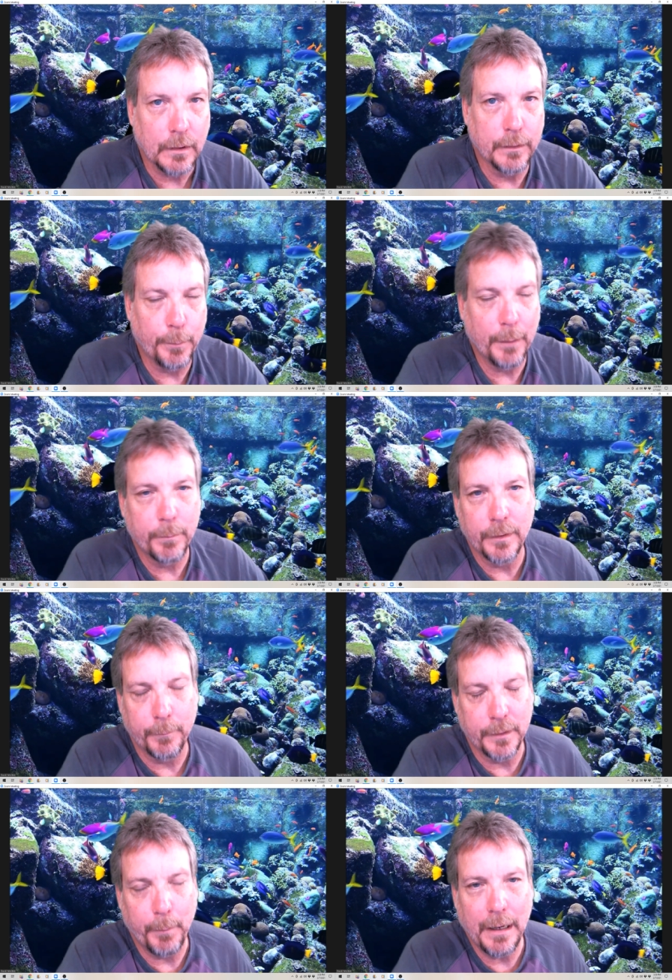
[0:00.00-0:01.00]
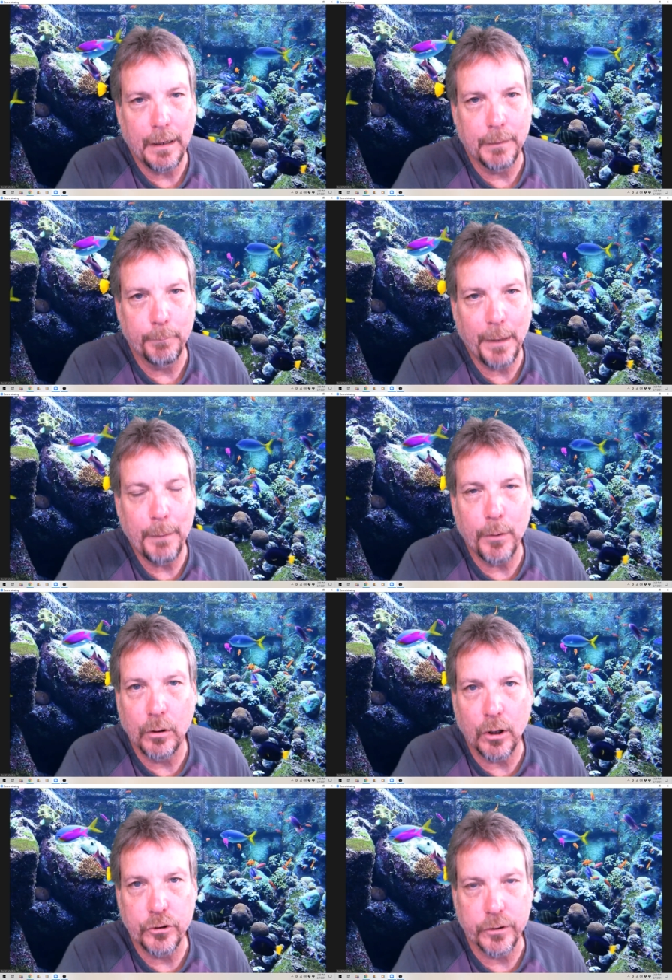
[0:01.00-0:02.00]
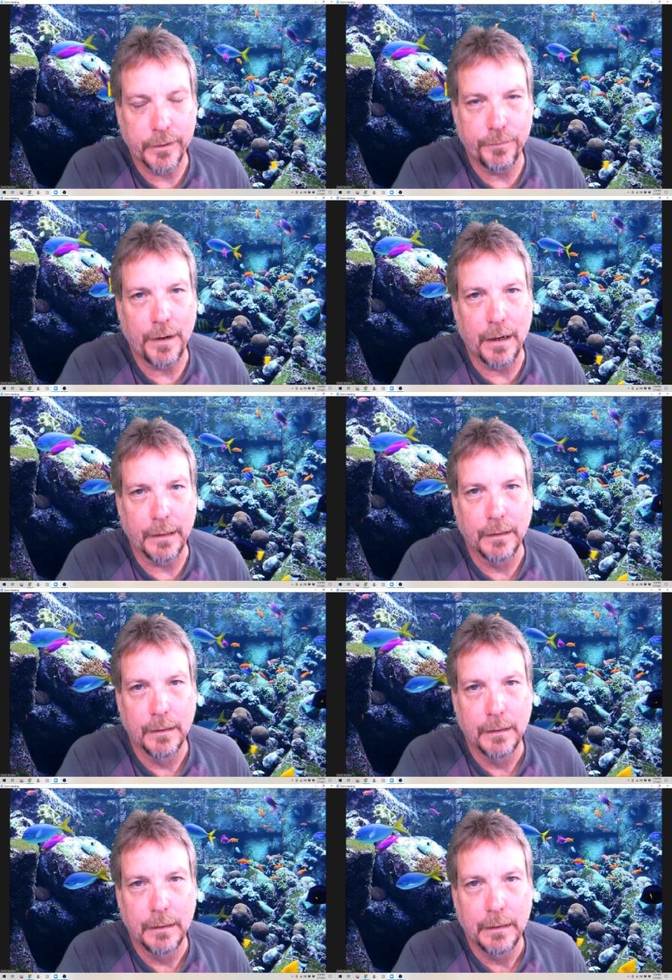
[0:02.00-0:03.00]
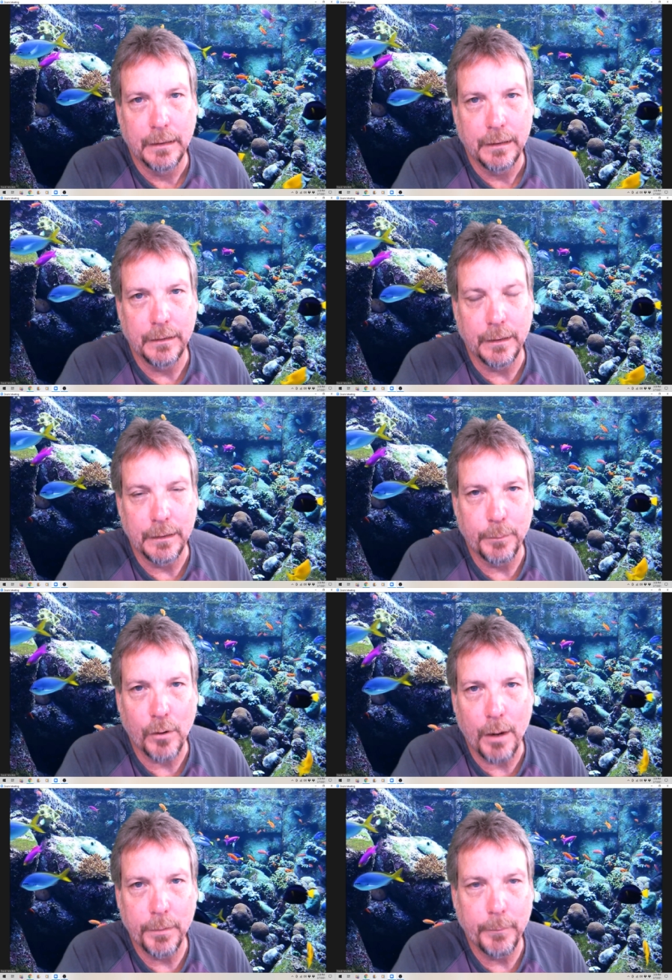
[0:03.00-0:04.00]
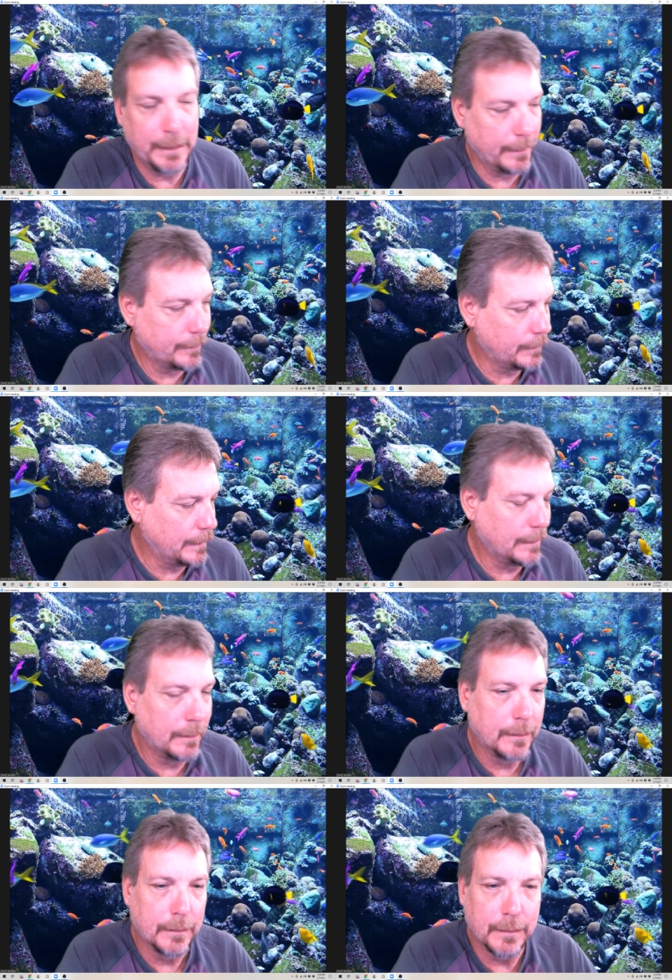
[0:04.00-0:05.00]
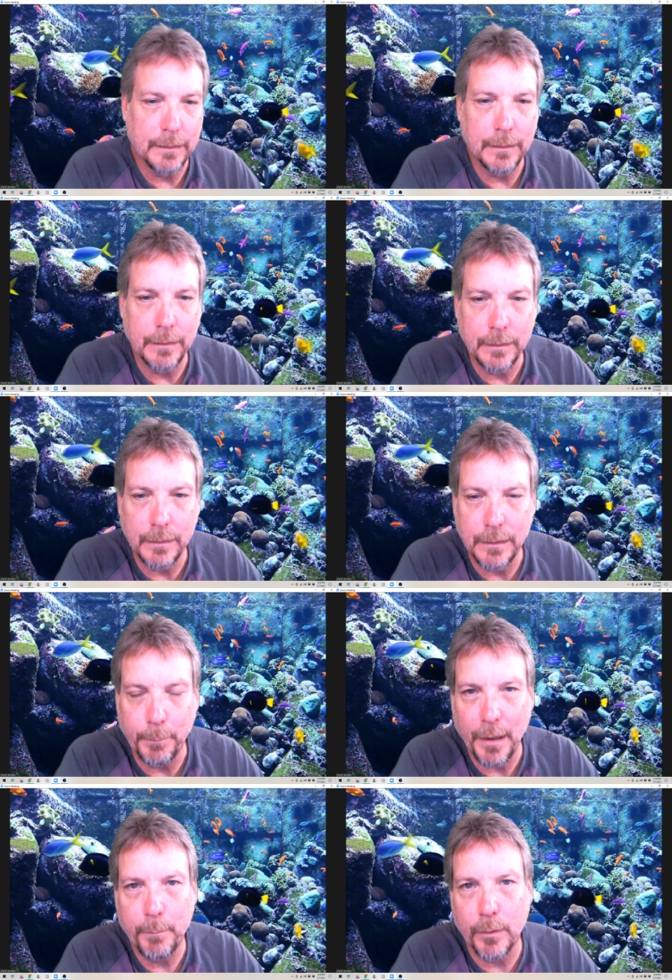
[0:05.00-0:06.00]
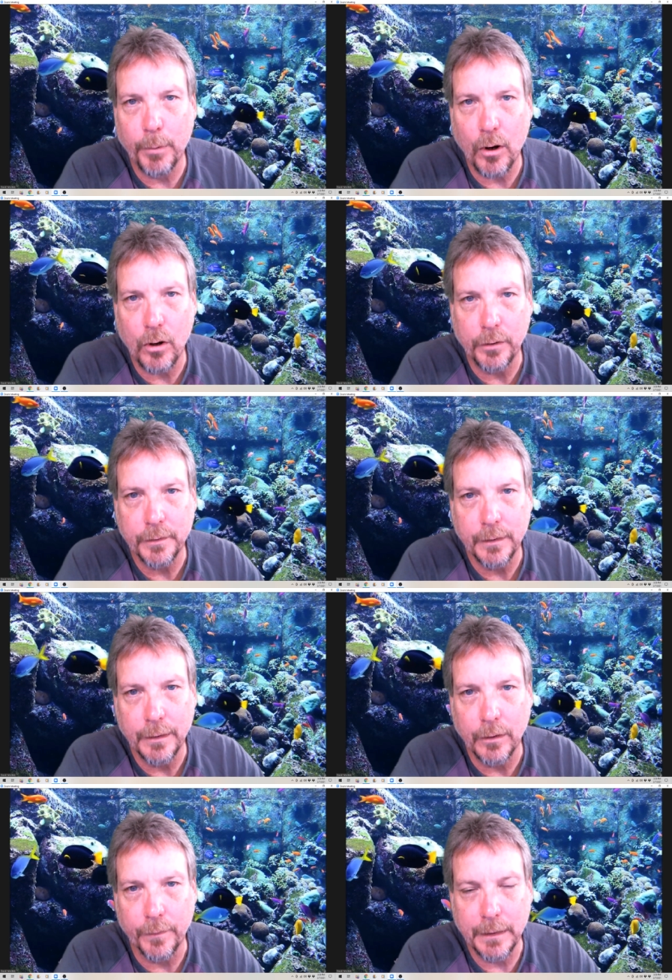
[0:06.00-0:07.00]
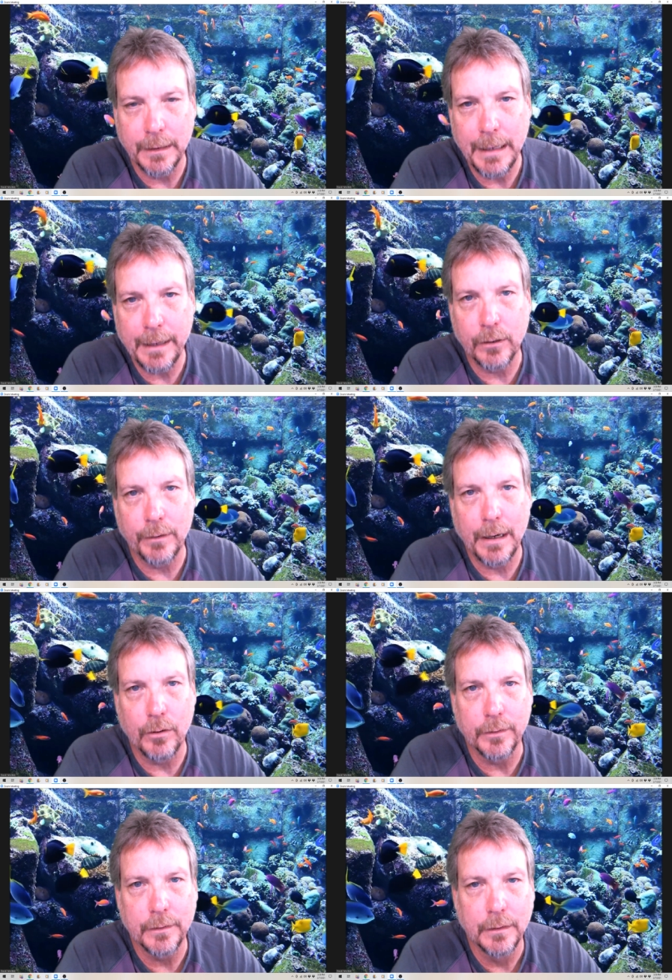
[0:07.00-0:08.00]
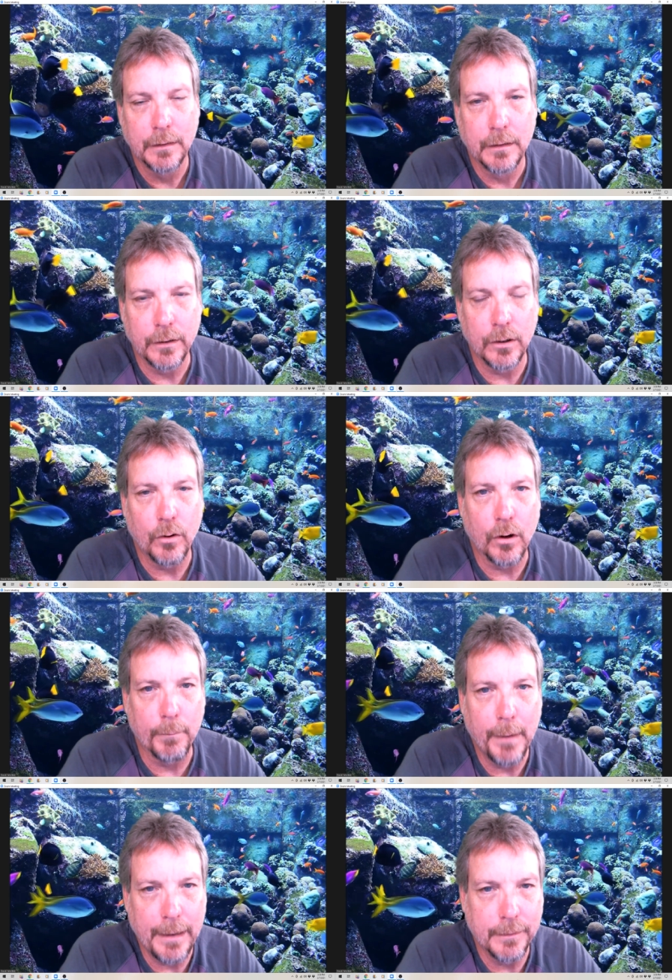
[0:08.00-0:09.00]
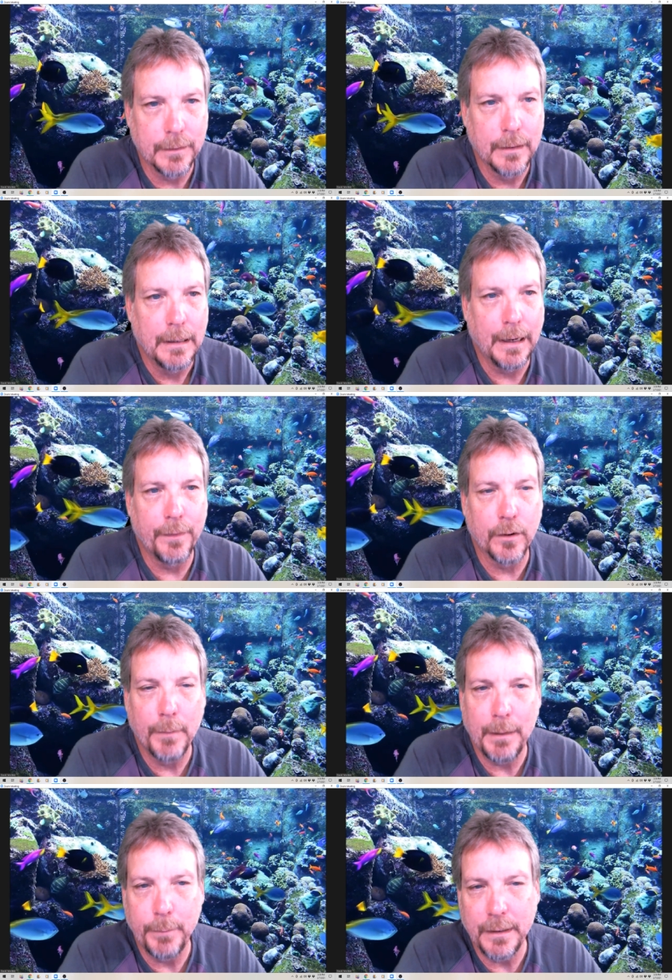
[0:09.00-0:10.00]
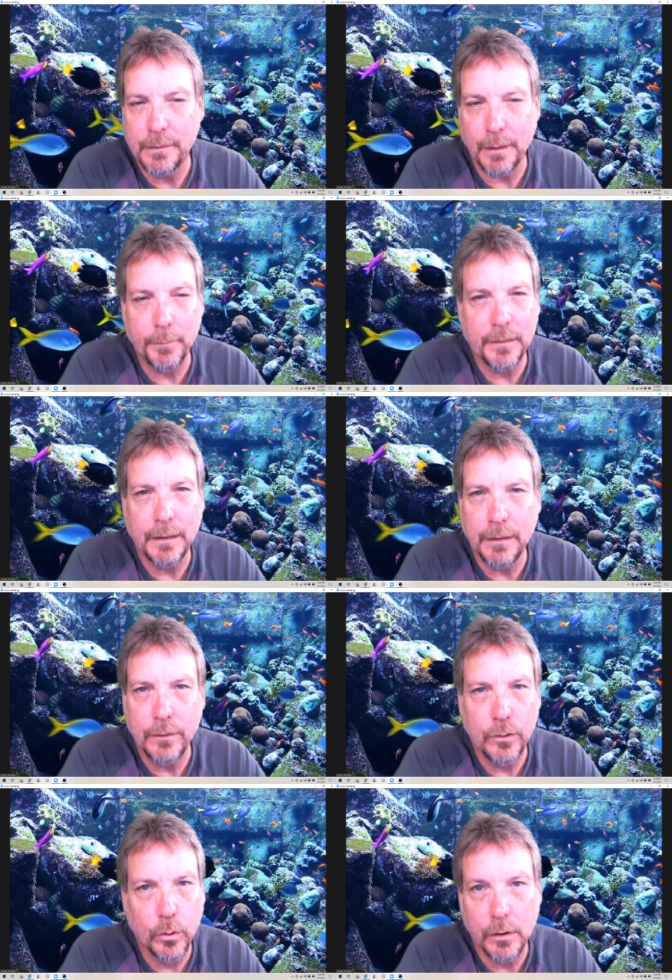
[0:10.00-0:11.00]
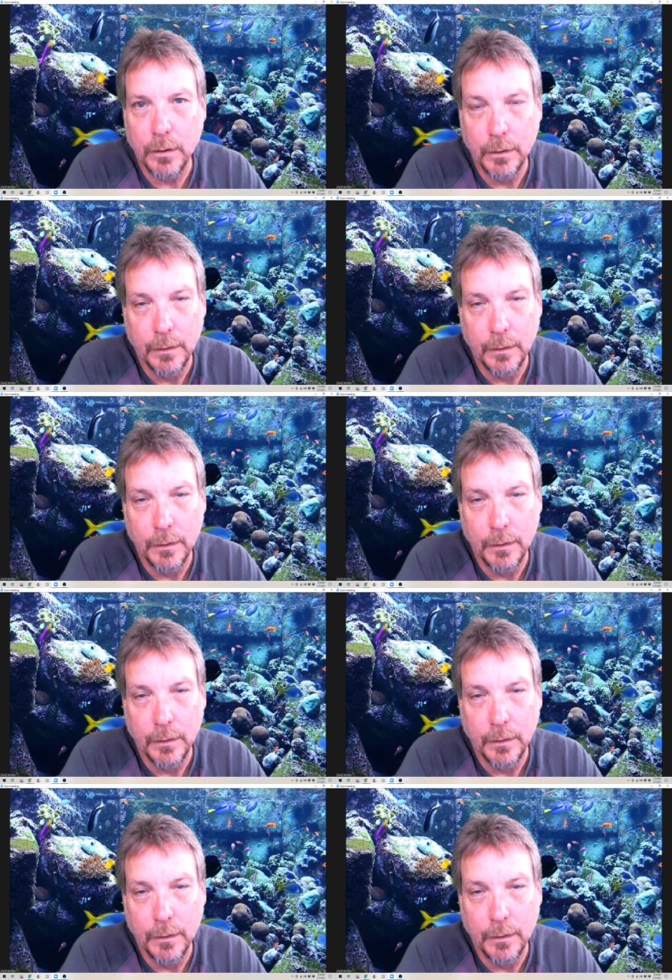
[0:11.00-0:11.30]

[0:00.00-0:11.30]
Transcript: the pep, the, the paint, paintball launcher is fine the the problem is the the pepper balls or the kinetic rounds, you know, or mace, and there may be something in your